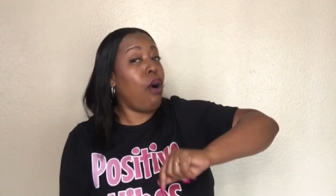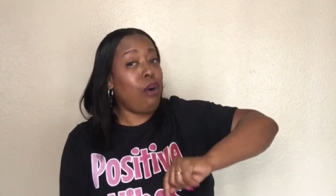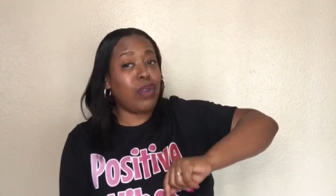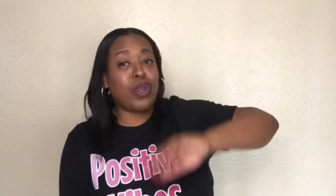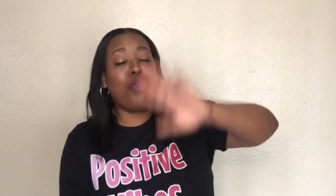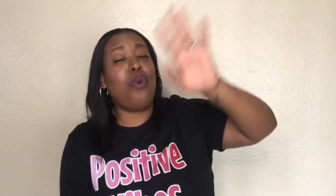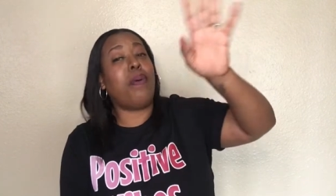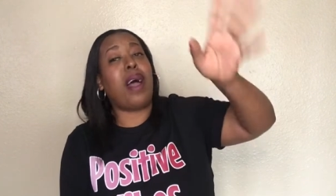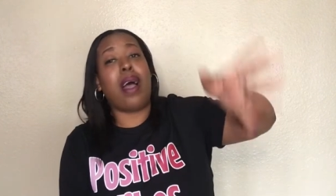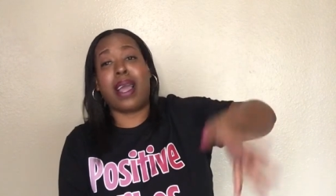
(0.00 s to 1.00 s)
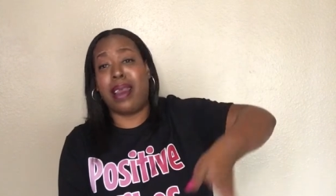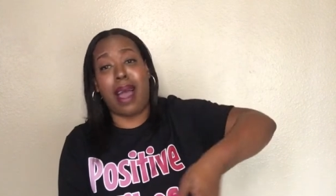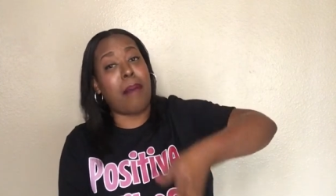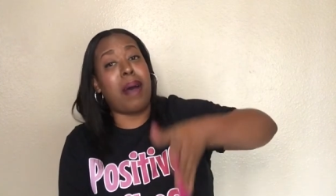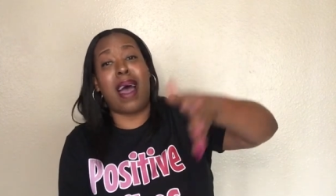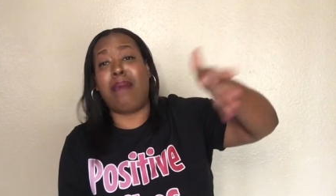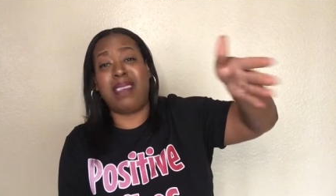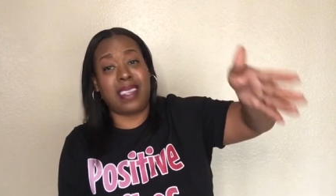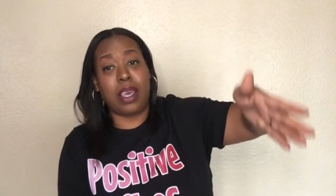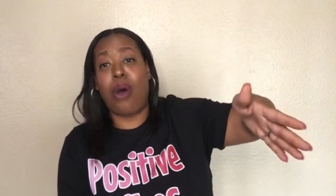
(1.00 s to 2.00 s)
old school, but I can, I'm
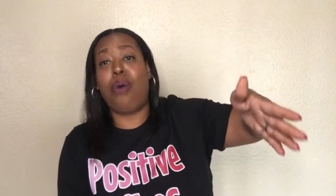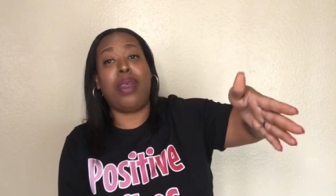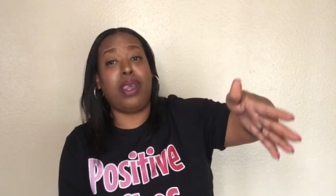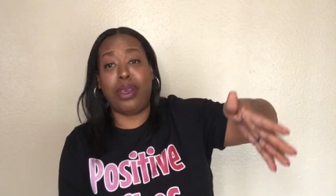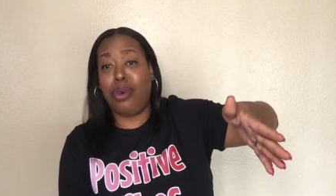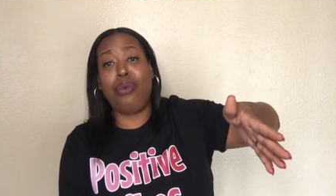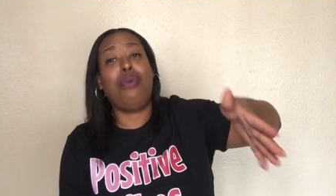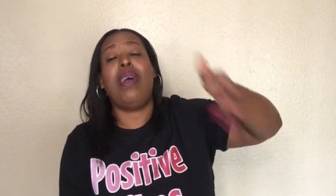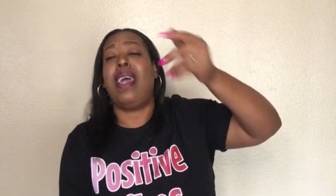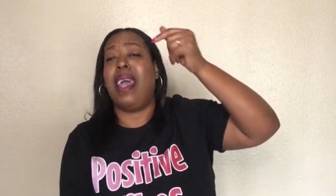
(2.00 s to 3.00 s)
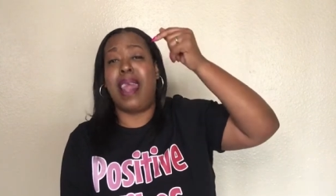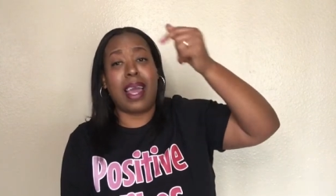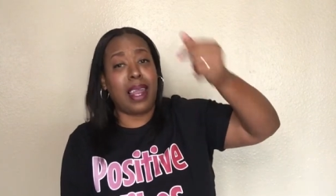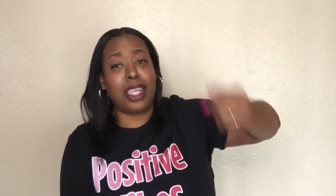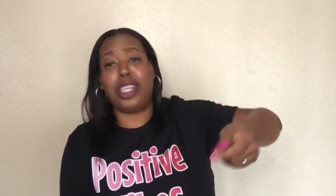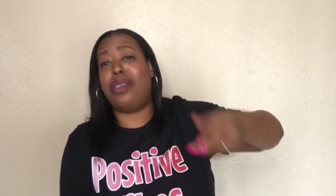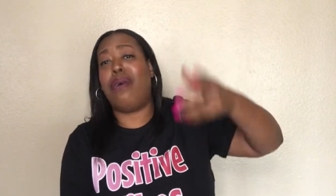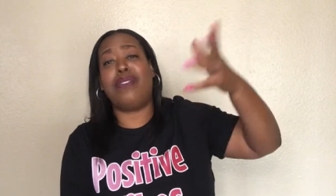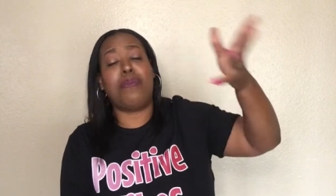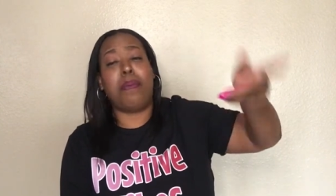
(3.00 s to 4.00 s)
obviously older than you, and I can let you
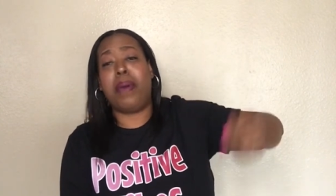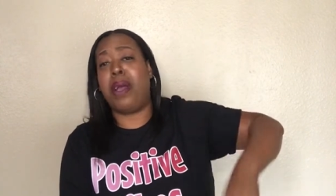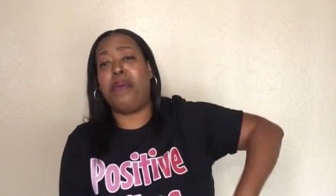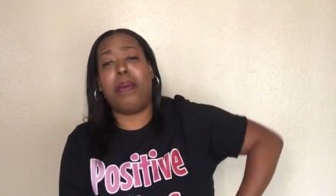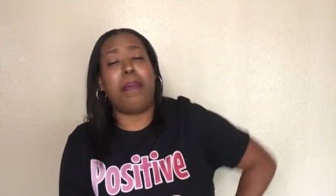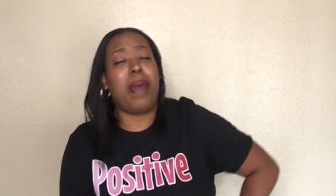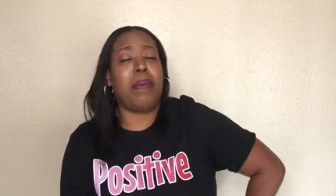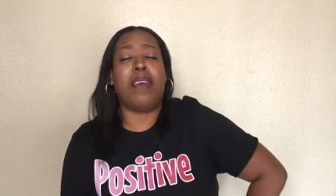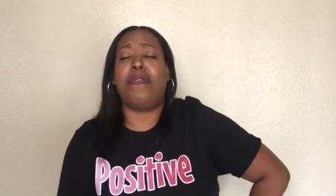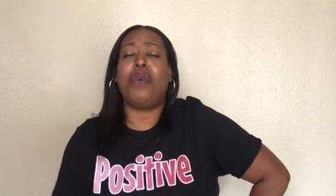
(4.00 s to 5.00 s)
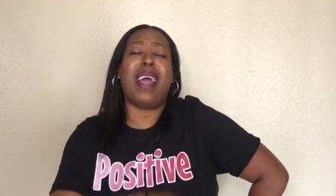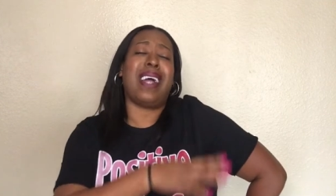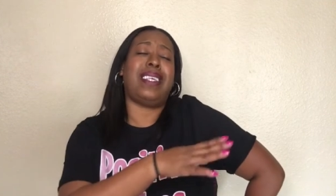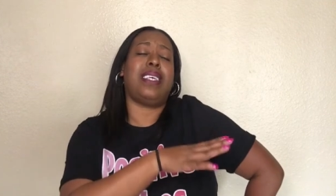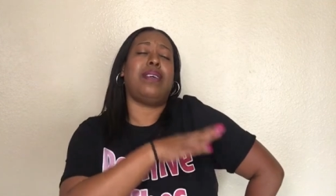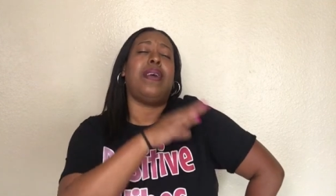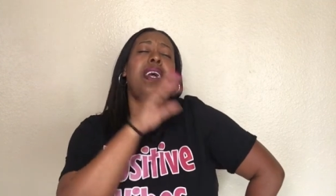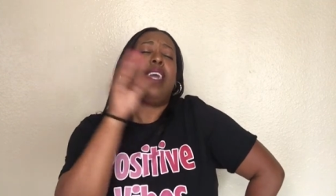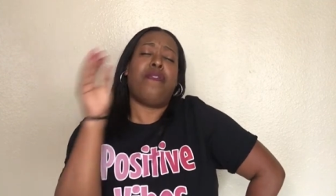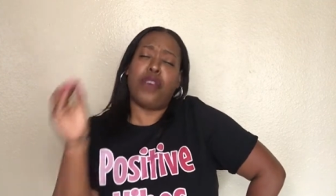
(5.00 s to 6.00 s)
know this from a married woman. Baby, if you got to,
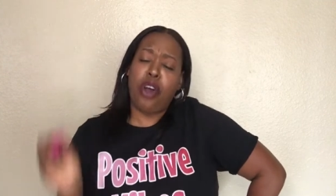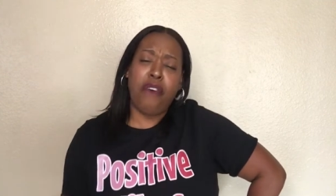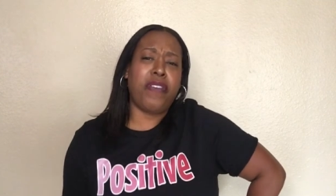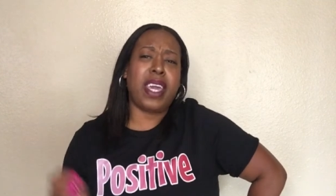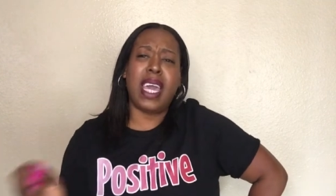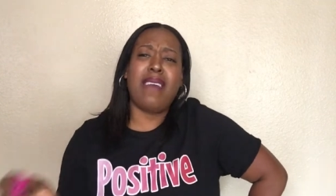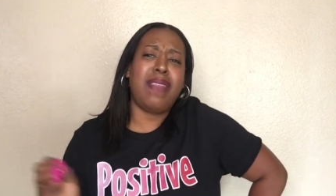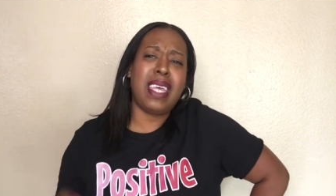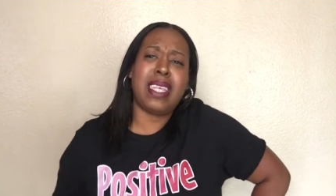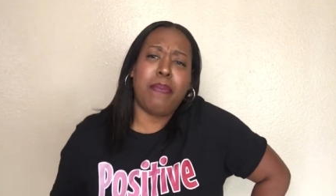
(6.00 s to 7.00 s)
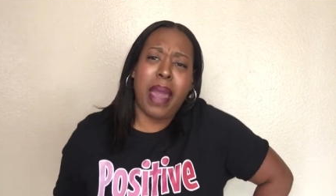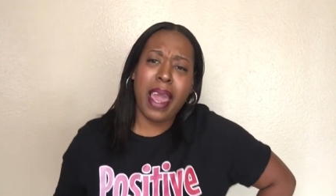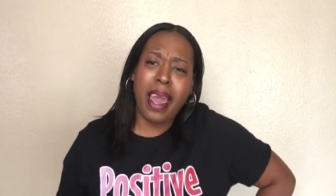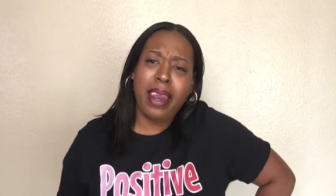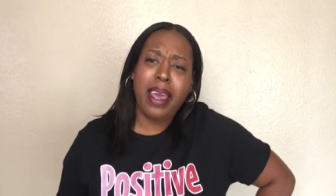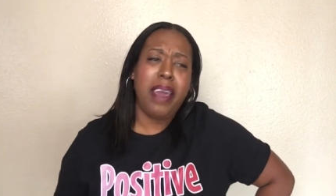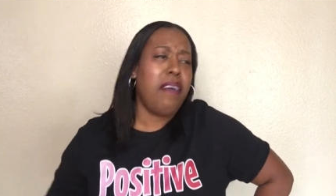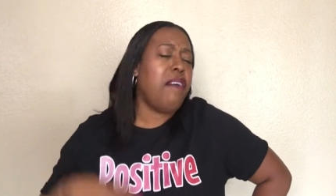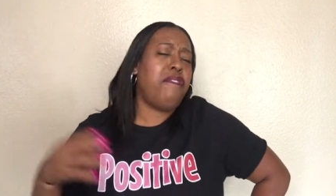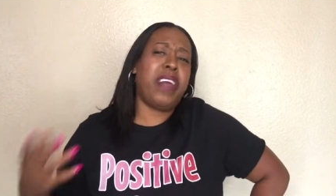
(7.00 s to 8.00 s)
if you're going to forgive this man,
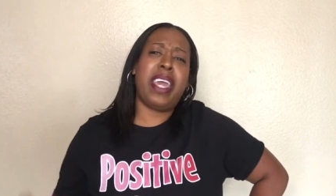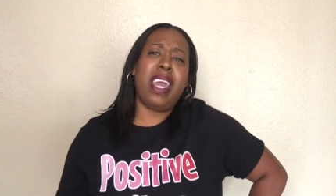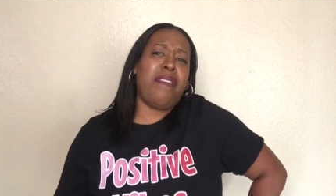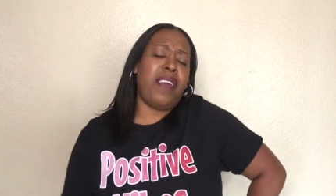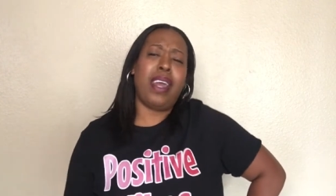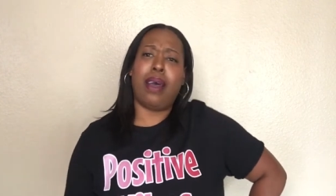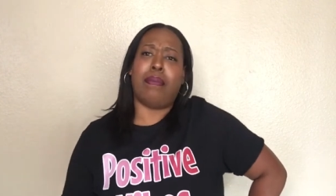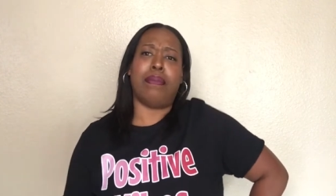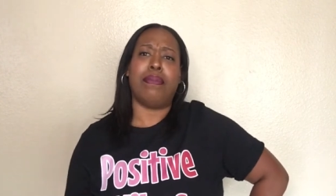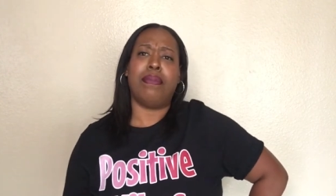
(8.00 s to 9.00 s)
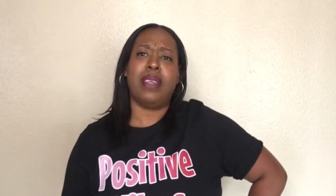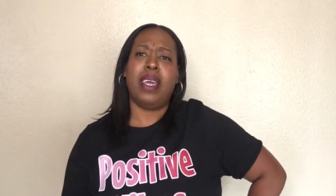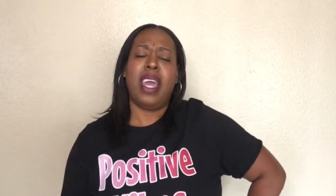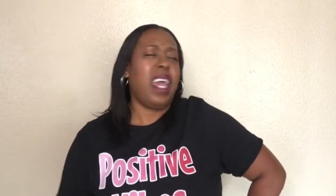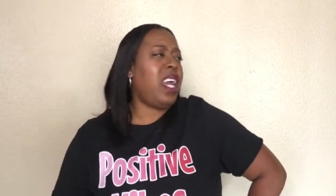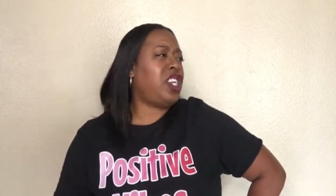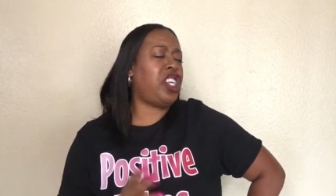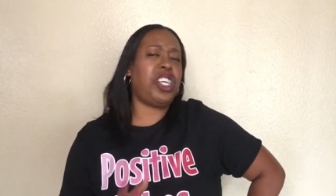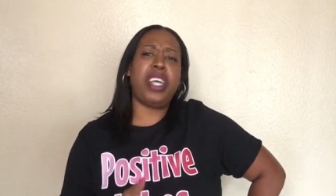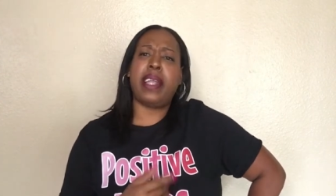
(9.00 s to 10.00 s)
forgive him. And
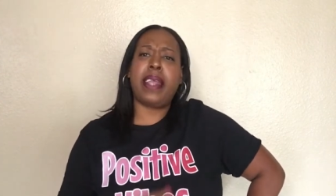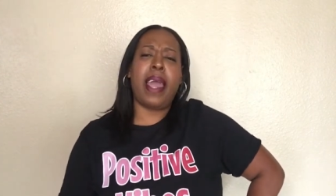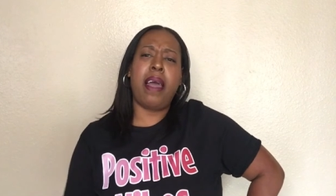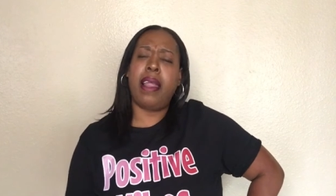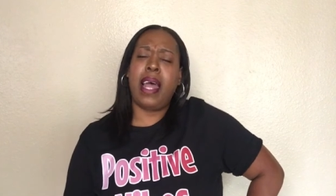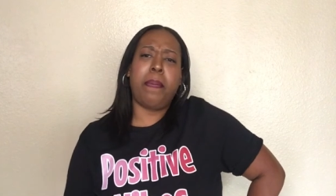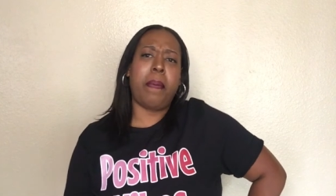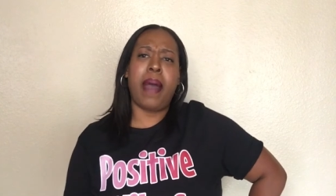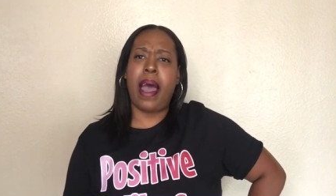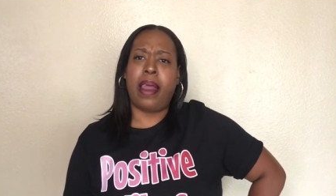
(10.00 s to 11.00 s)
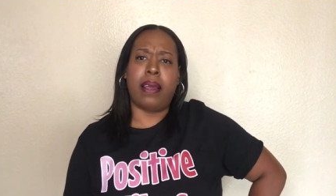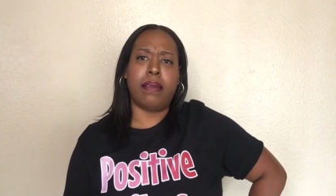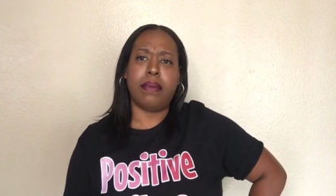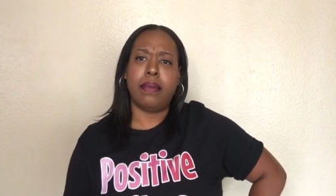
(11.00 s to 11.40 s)
shut the hell up about it.